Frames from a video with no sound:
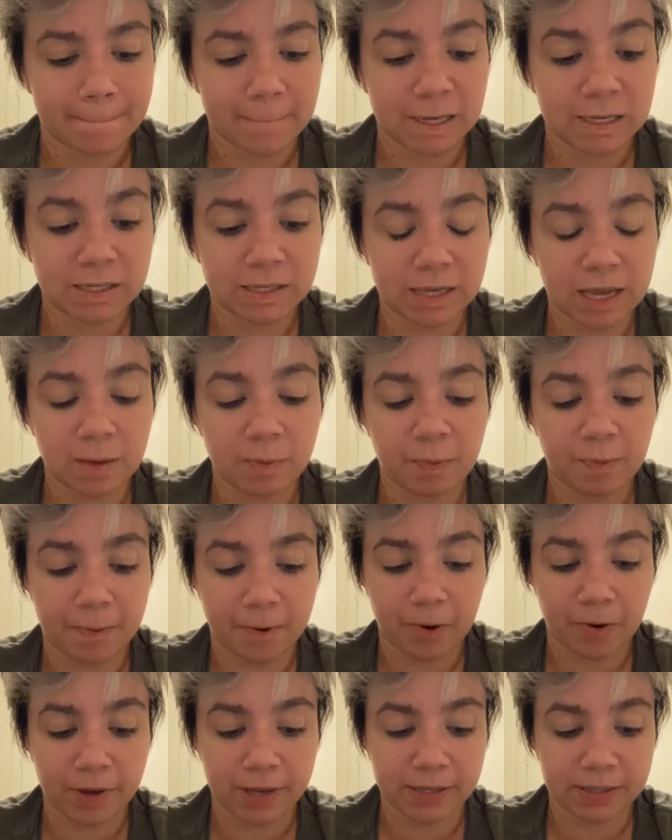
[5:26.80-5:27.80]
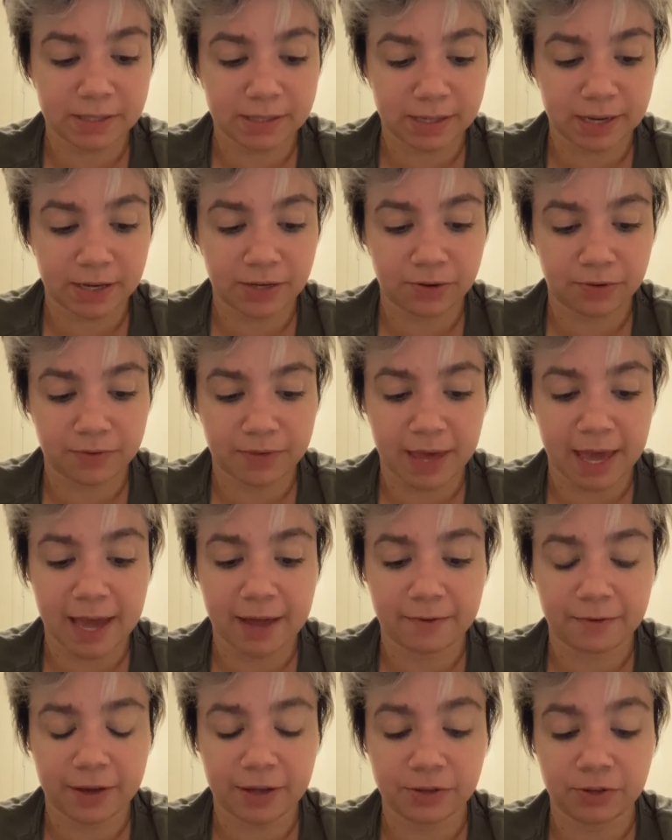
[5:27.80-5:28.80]
sub-points under
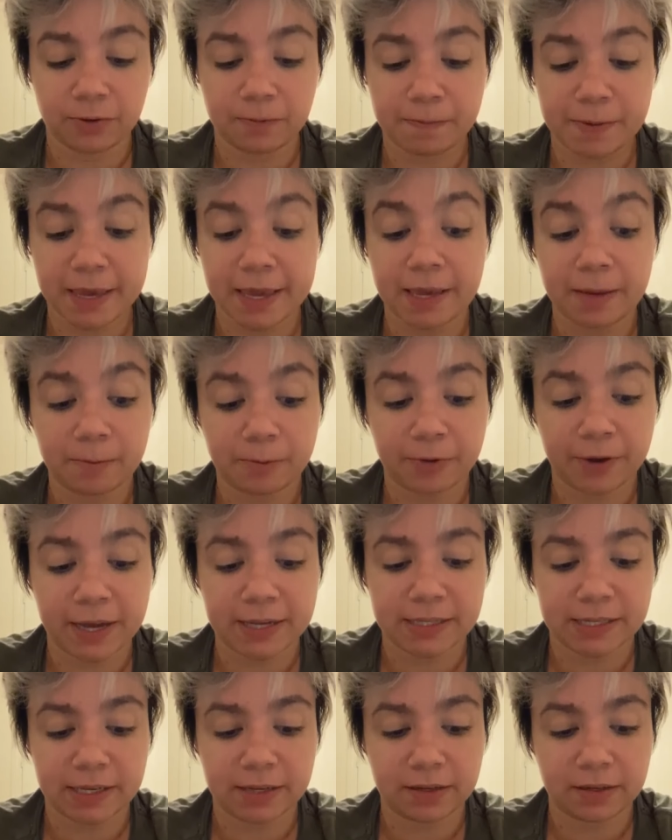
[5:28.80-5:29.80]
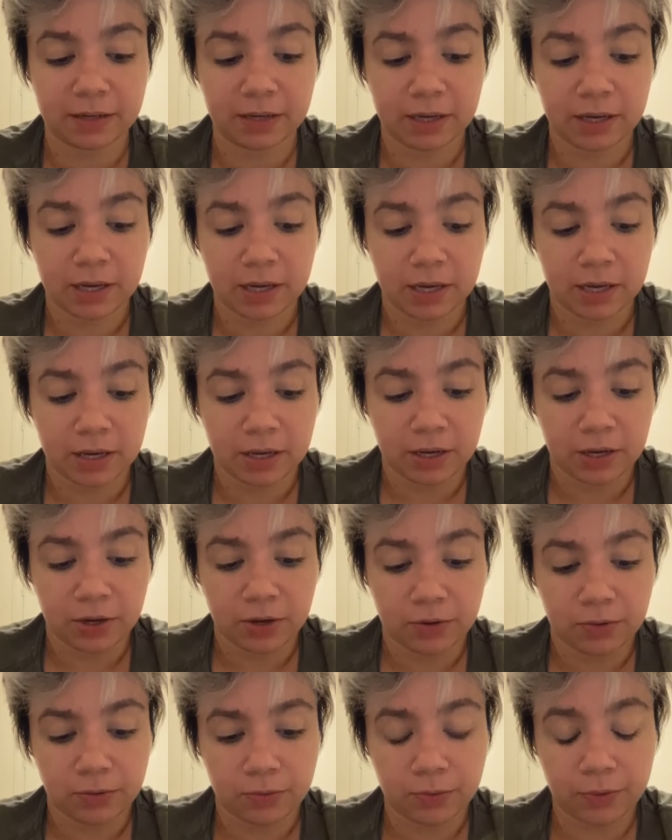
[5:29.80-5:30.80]
that, under being present.
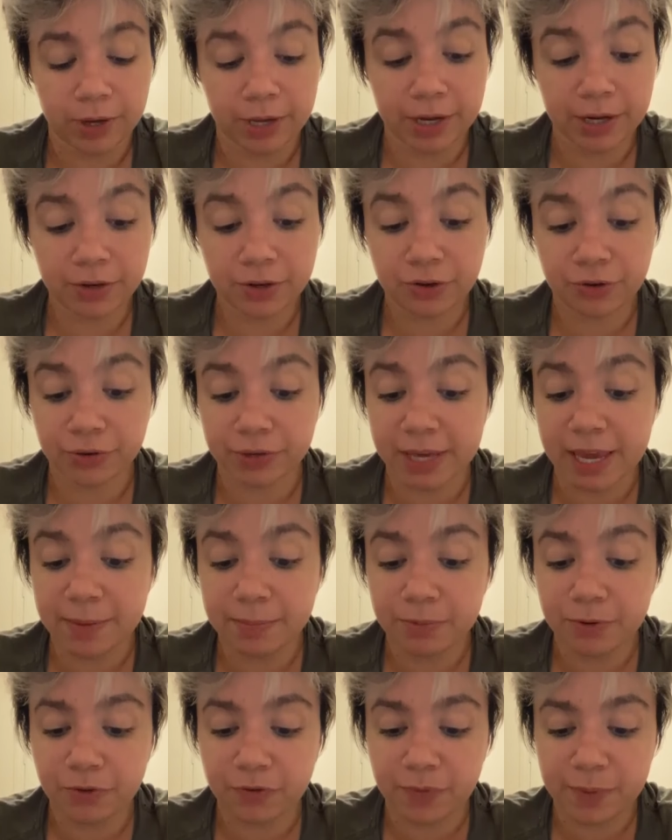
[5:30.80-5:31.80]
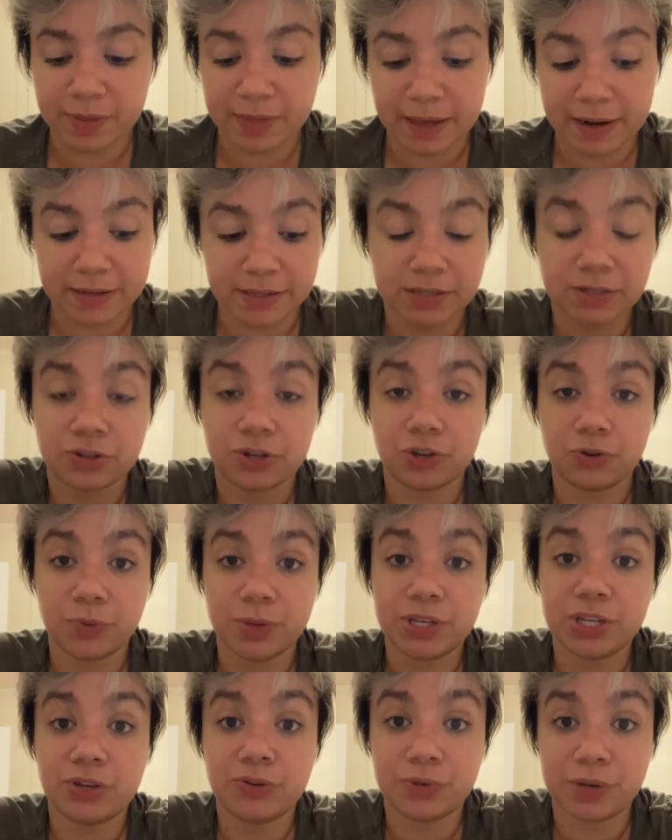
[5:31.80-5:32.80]
1, create movement that is new
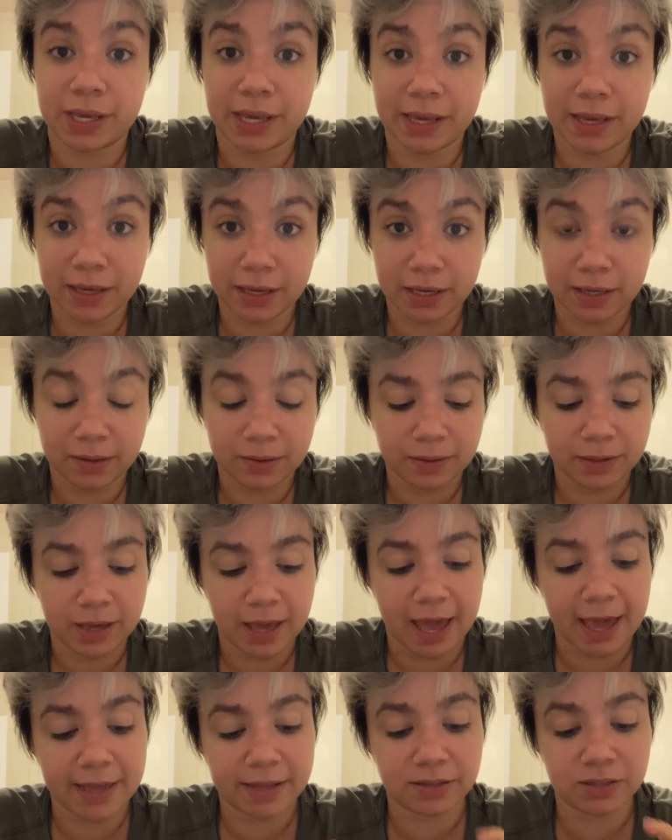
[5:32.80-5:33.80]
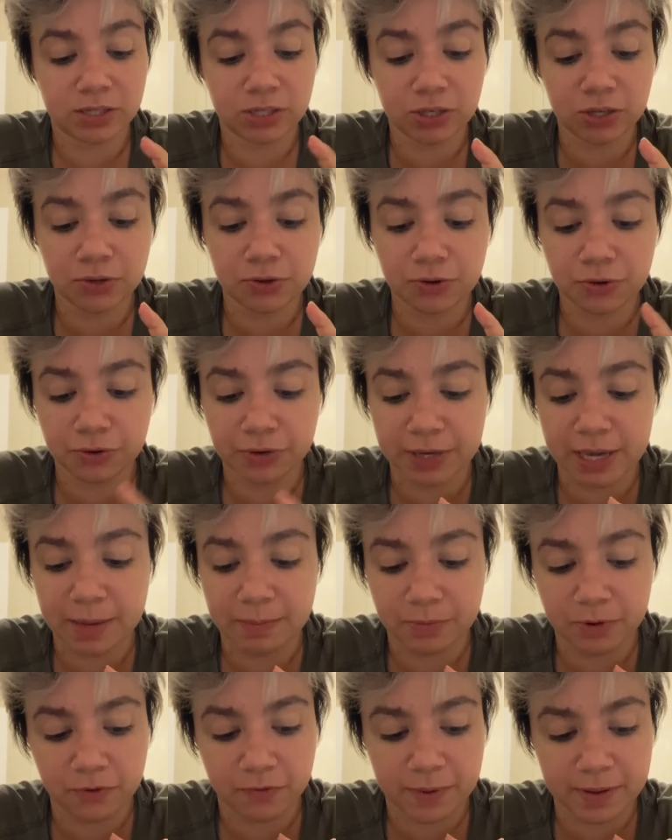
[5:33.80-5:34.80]
and unique. And 2, create
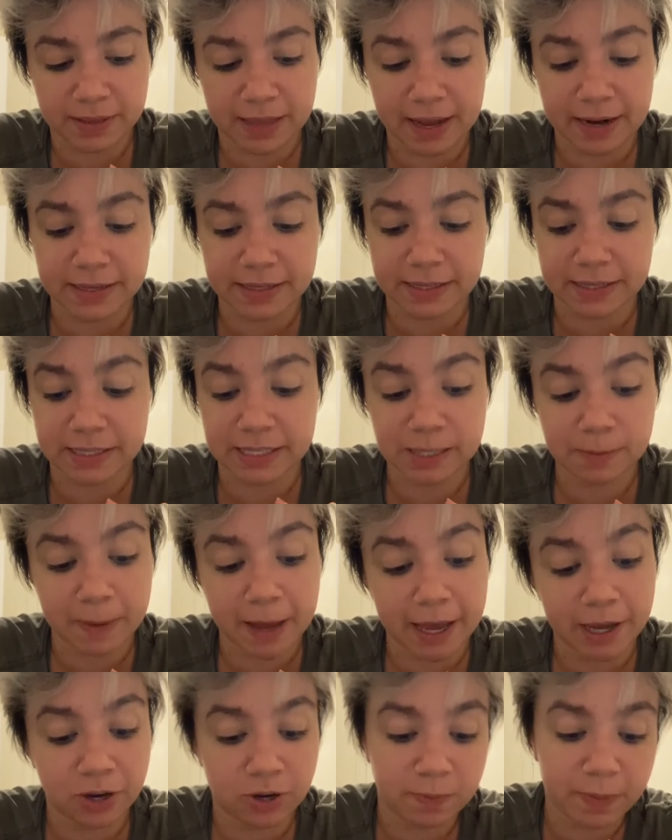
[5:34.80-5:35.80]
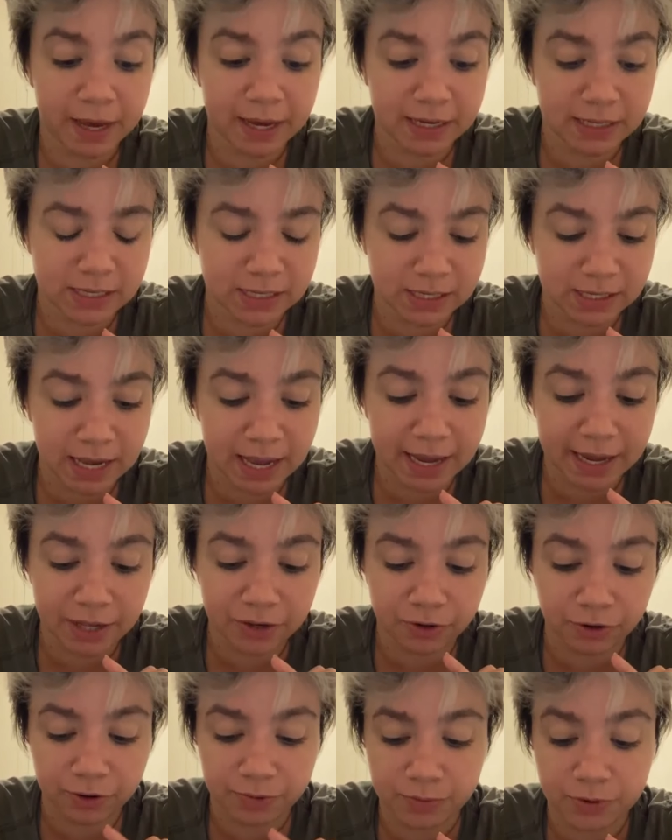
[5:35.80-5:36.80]
movement that is inspired by a
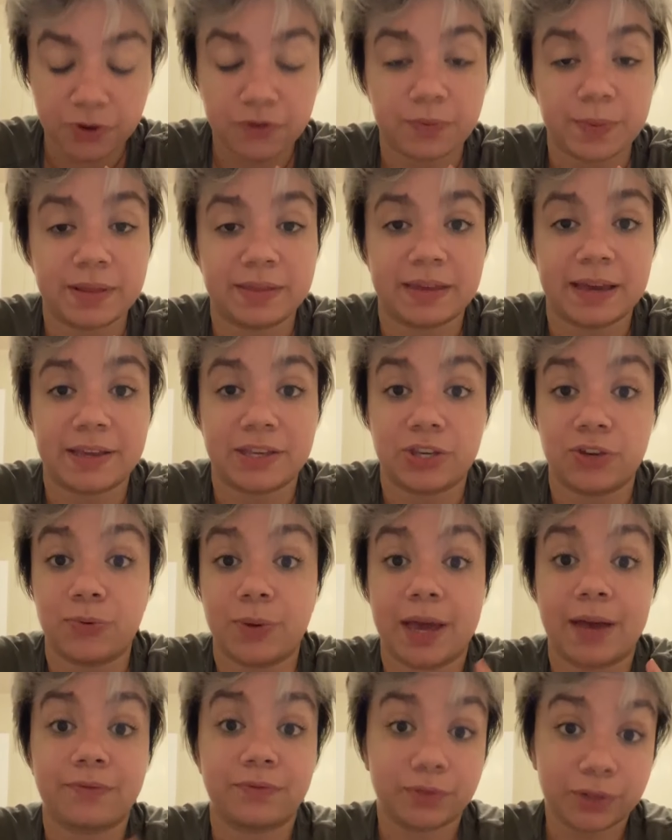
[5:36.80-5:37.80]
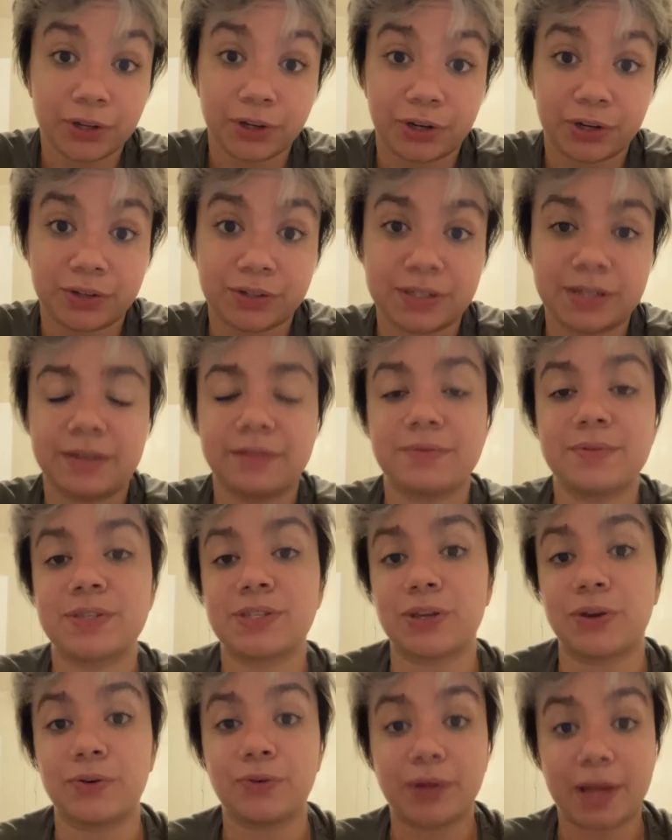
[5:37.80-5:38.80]
style or a movement that you have learned.
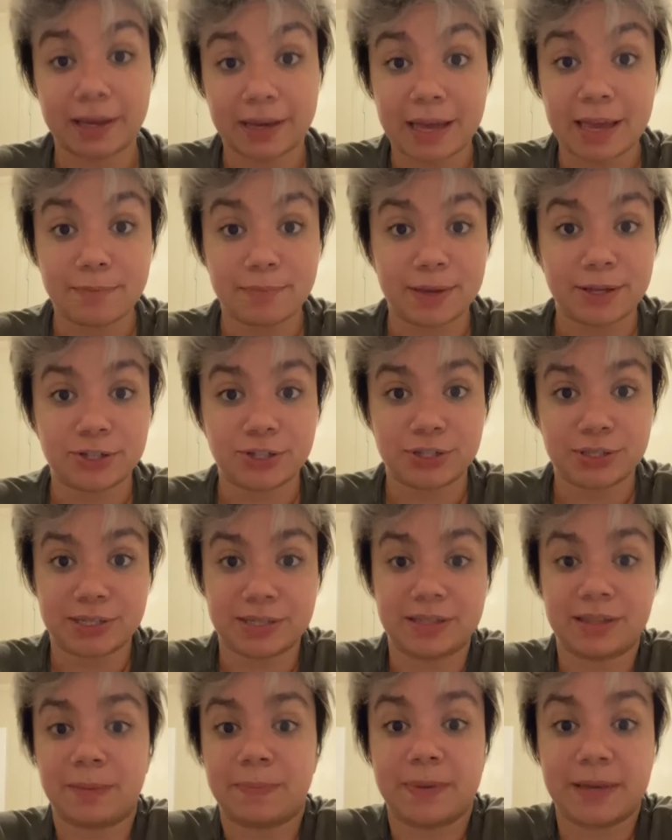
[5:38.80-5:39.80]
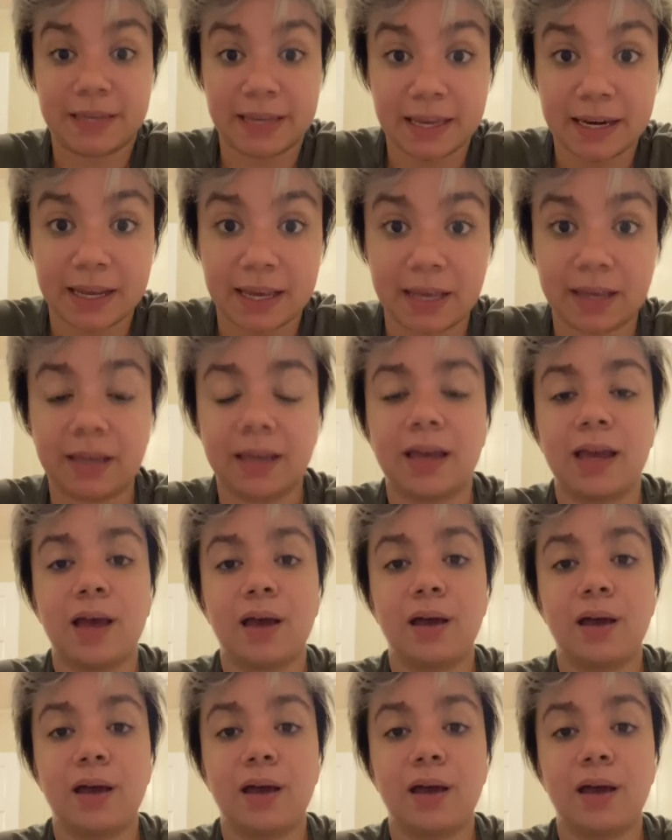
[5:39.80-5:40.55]
So like I mentioned in the beginning,